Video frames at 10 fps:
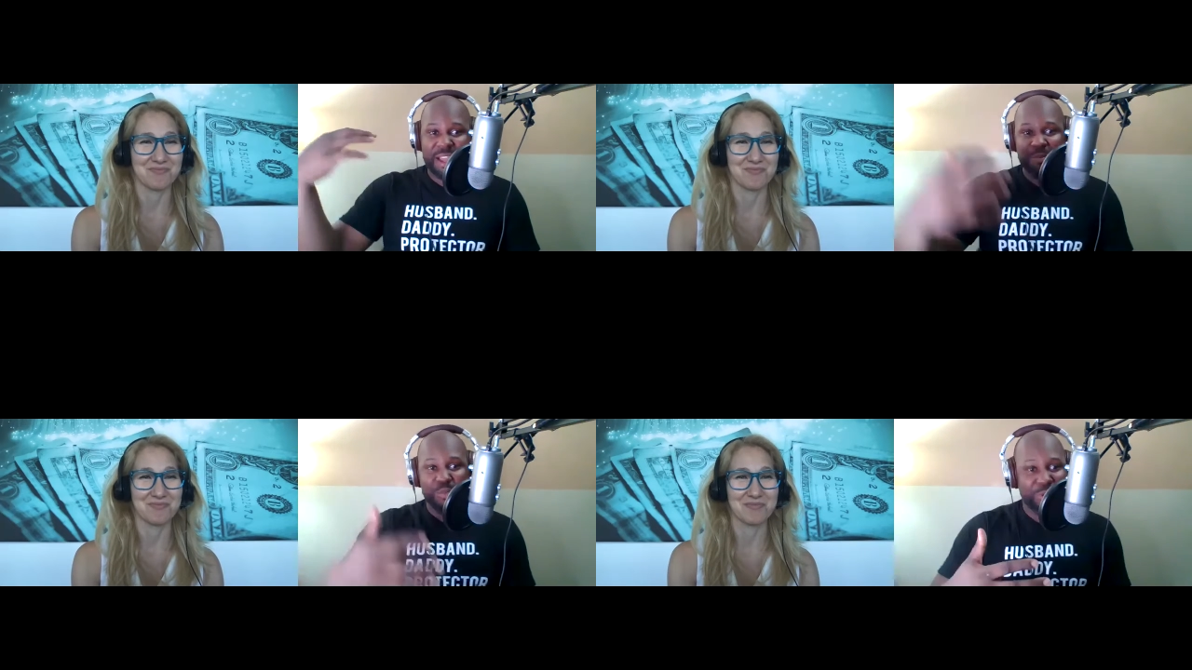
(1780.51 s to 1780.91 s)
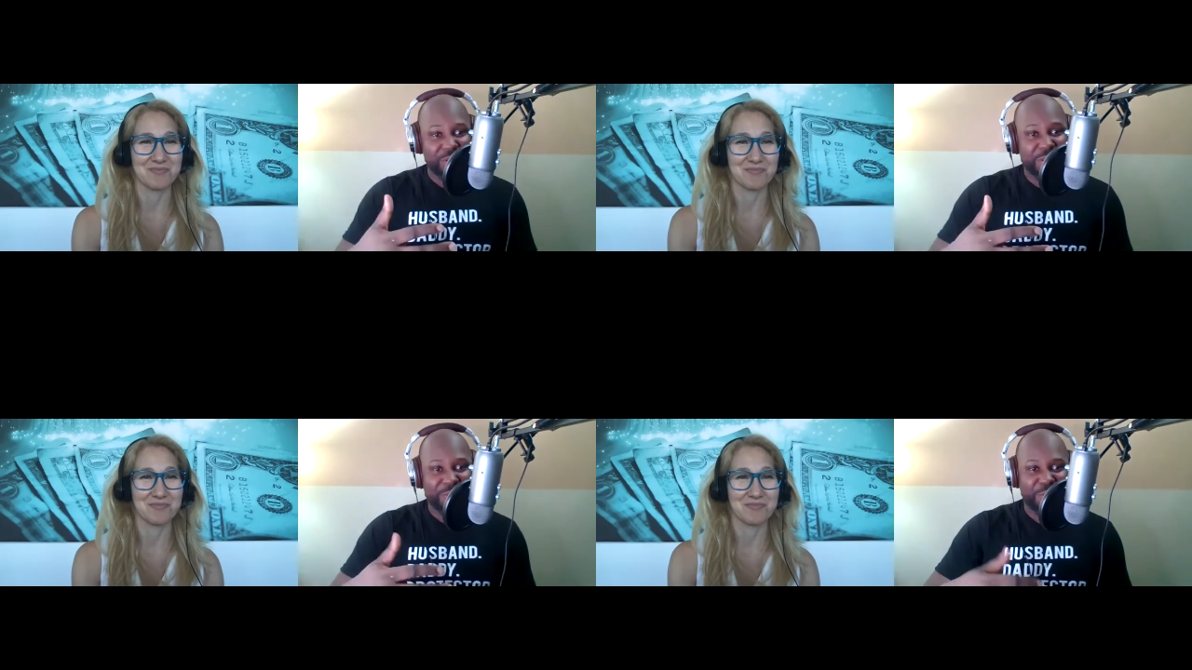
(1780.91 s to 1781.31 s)
Speaker 1: I'm
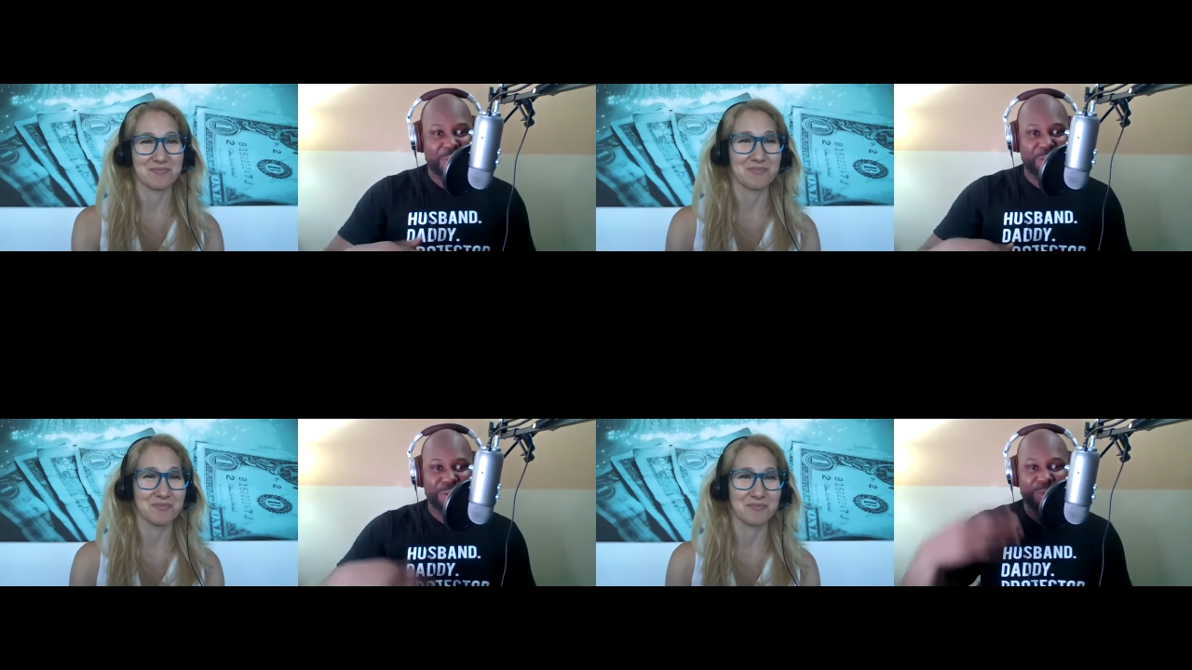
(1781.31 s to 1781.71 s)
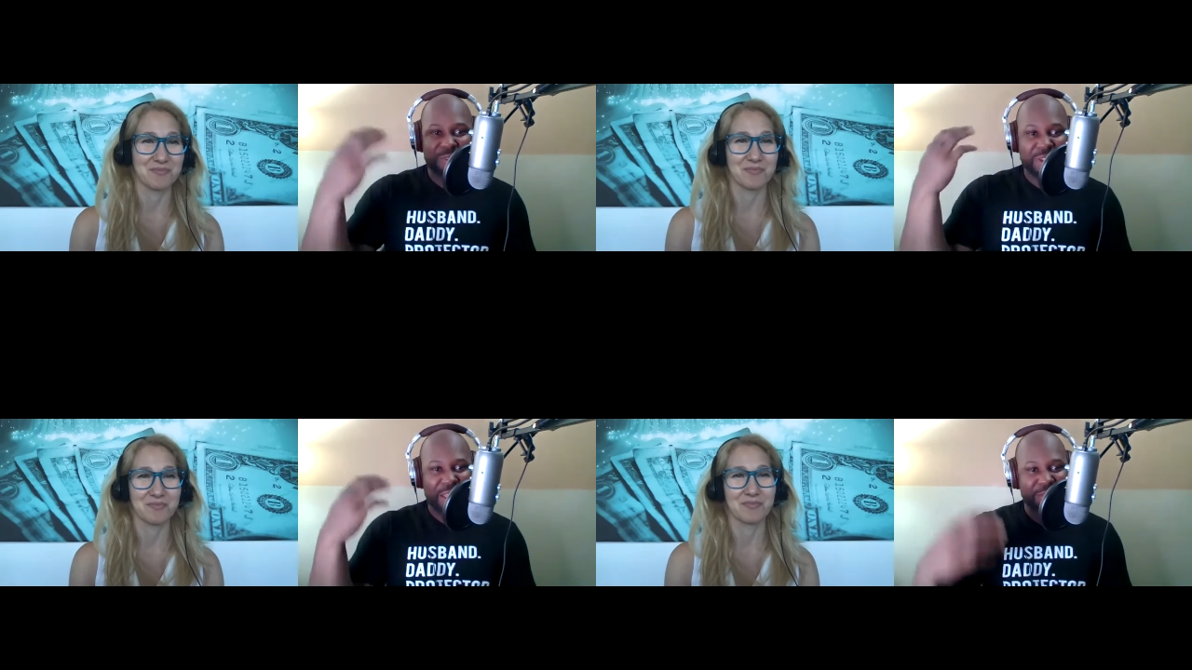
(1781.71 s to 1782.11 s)
working here from home.
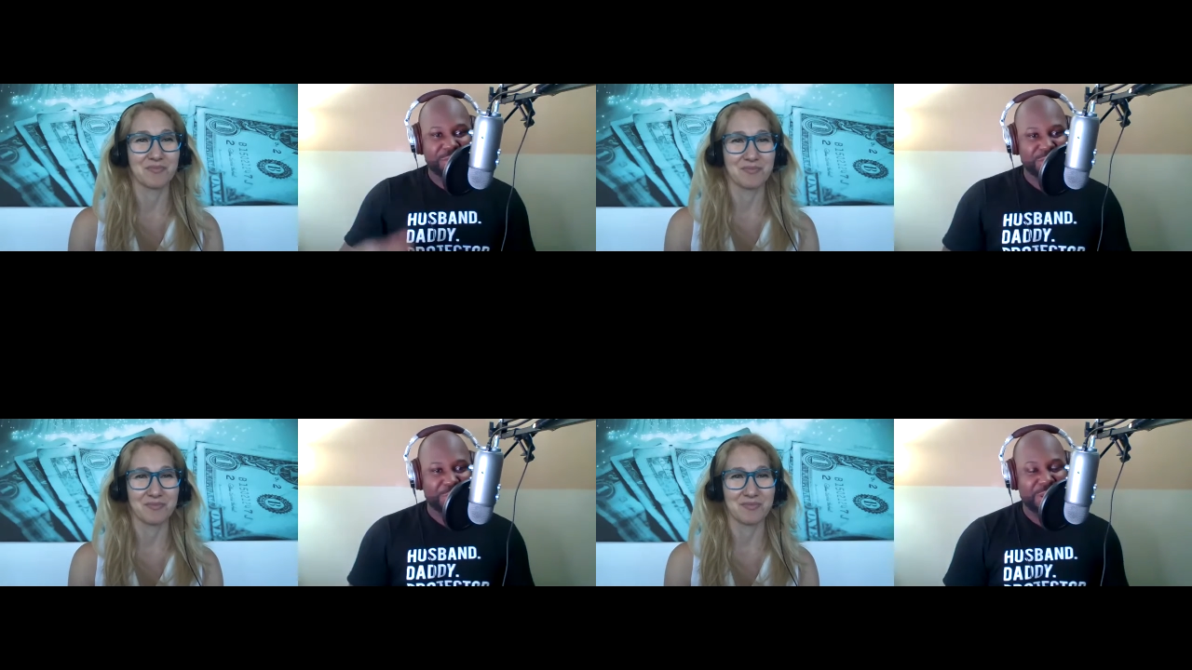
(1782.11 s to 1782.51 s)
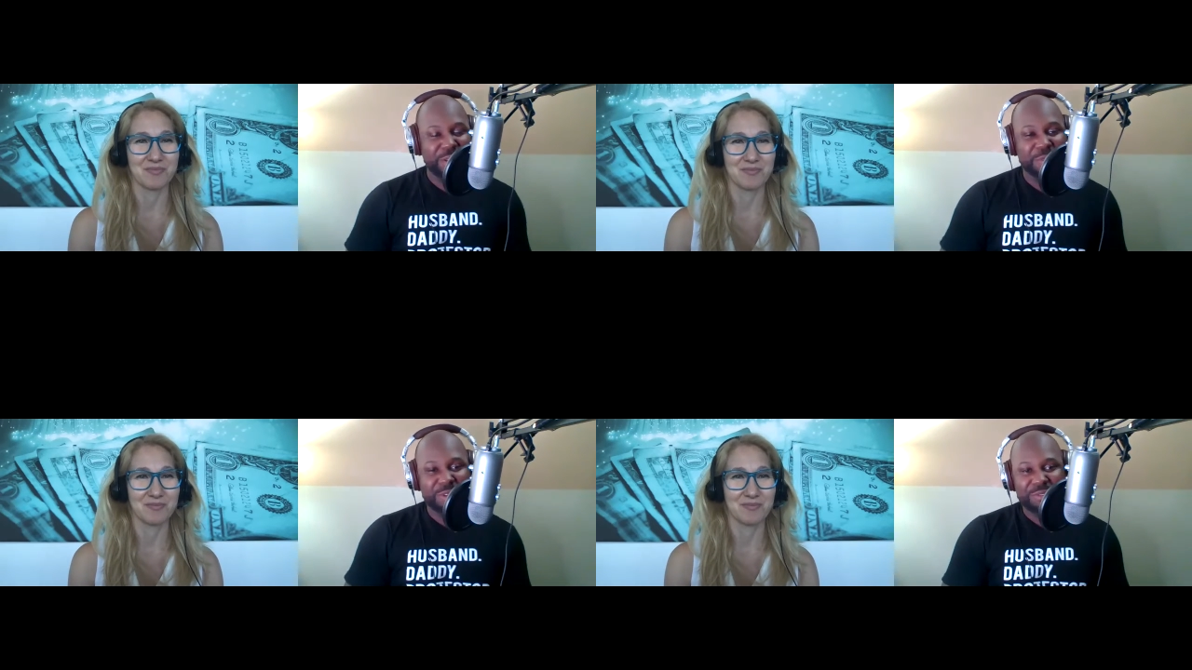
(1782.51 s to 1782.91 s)
I've got three
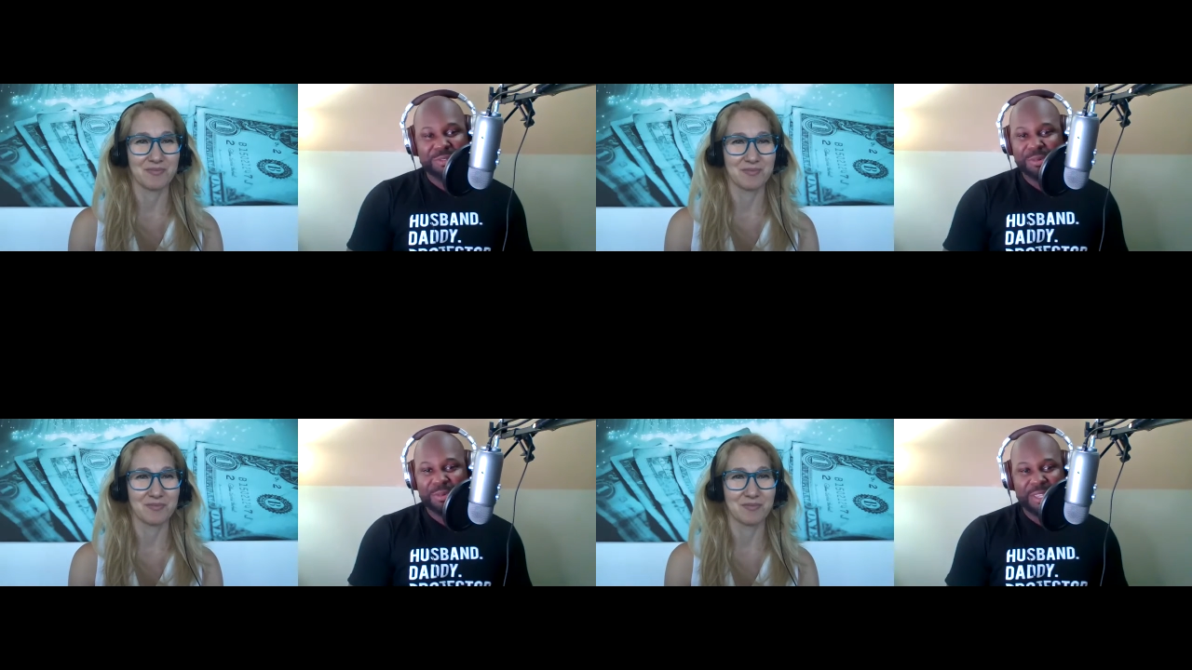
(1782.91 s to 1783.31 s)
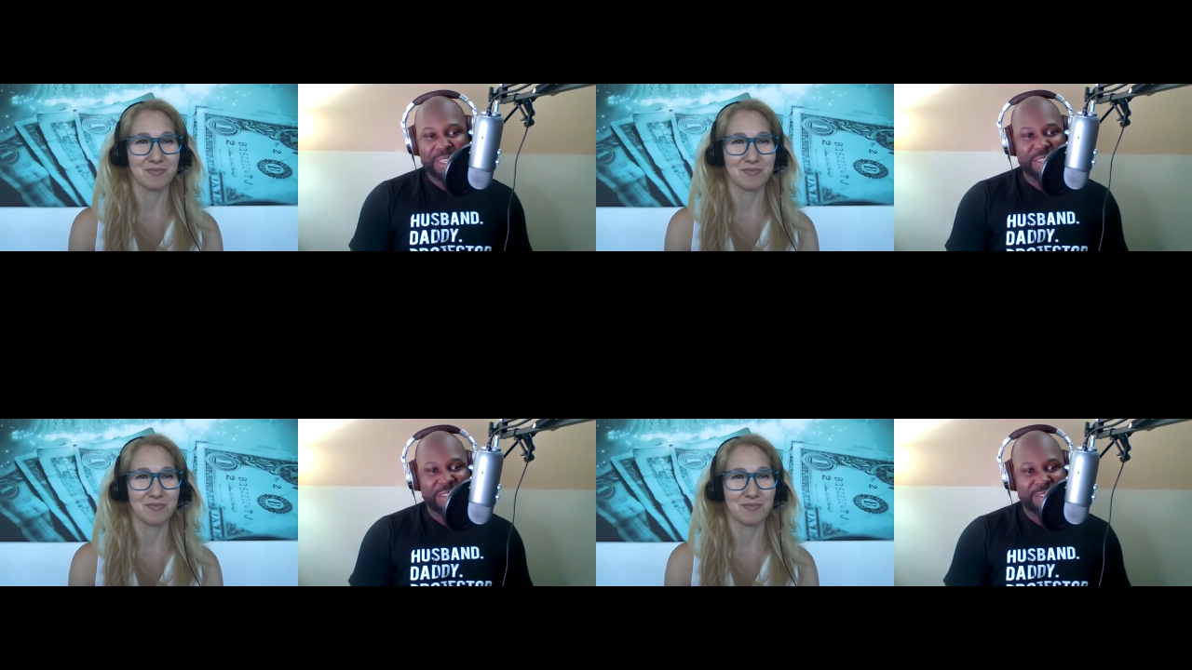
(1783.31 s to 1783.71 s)
elementary school
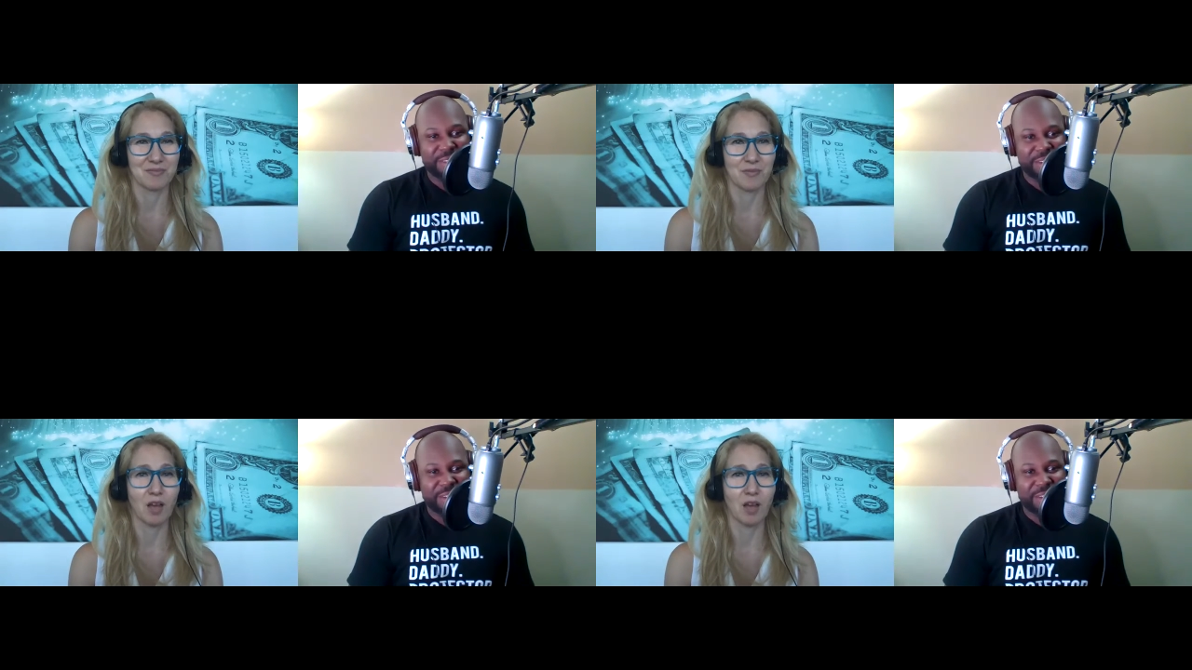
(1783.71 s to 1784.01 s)
kids.